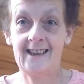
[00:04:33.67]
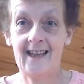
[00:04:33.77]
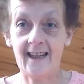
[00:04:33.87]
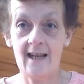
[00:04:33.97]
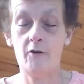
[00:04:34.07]

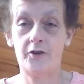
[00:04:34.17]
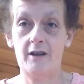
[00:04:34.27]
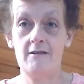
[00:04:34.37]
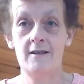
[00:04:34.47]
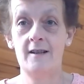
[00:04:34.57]
getting out
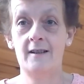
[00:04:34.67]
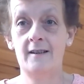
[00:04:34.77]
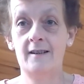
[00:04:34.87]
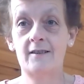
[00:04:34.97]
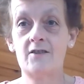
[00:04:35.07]
there.
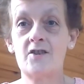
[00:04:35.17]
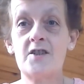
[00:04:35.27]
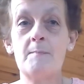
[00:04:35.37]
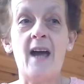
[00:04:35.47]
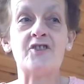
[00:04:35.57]

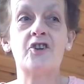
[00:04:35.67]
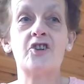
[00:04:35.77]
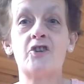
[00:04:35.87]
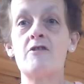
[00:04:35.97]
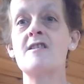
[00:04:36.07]
Doesn't
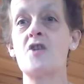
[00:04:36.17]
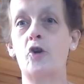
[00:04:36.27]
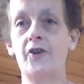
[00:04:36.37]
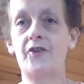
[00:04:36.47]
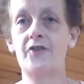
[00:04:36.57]
matter the
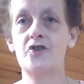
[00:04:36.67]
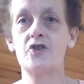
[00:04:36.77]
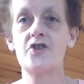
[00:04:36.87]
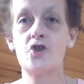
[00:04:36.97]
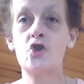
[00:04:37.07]
results,
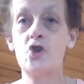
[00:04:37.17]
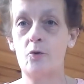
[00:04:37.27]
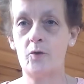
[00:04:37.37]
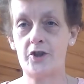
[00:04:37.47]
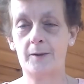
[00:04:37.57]
just do
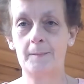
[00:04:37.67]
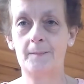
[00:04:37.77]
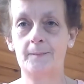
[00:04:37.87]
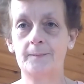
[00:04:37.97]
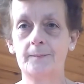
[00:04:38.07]
it.
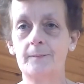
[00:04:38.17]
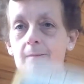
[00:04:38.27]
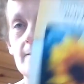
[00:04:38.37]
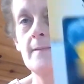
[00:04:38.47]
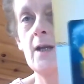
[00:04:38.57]

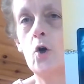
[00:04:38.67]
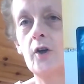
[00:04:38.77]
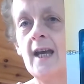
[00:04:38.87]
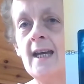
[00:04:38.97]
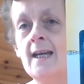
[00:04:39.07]

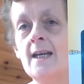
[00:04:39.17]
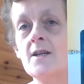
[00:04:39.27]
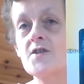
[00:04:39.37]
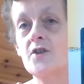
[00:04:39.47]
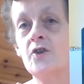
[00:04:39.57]
Okay,
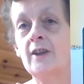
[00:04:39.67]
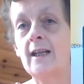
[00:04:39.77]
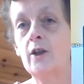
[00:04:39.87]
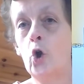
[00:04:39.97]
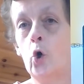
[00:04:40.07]
so don't
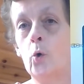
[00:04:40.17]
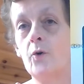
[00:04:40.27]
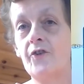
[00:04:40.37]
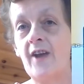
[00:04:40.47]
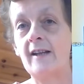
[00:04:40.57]
let
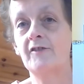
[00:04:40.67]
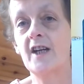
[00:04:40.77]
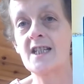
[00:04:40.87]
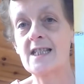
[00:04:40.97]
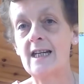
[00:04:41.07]
low
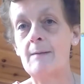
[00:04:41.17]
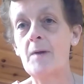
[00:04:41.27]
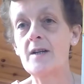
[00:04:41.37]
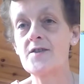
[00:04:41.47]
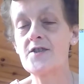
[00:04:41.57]
self-esteem
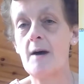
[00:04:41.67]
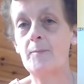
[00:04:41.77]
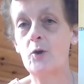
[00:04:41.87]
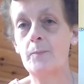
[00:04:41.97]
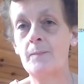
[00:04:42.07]

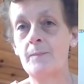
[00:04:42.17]
stop you.